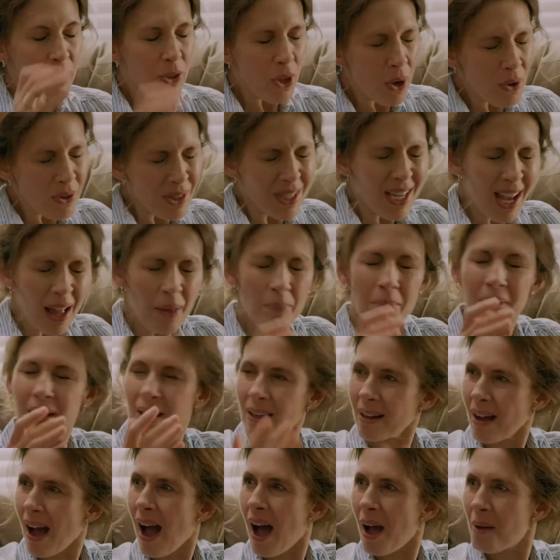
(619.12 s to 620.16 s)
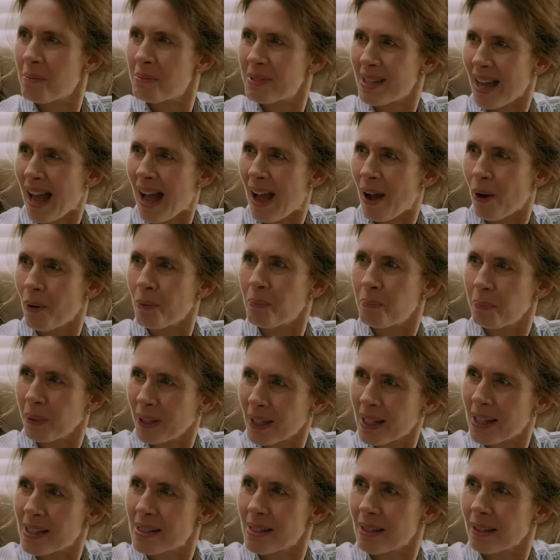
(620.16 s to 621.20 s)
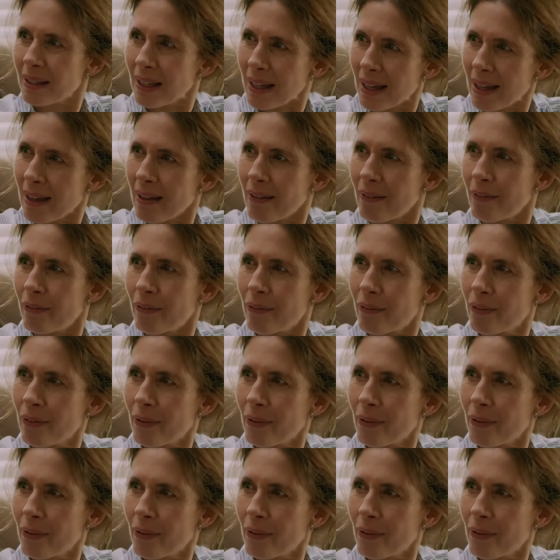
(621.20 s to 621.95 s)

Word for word: Don't tell me to calm down. Please leave.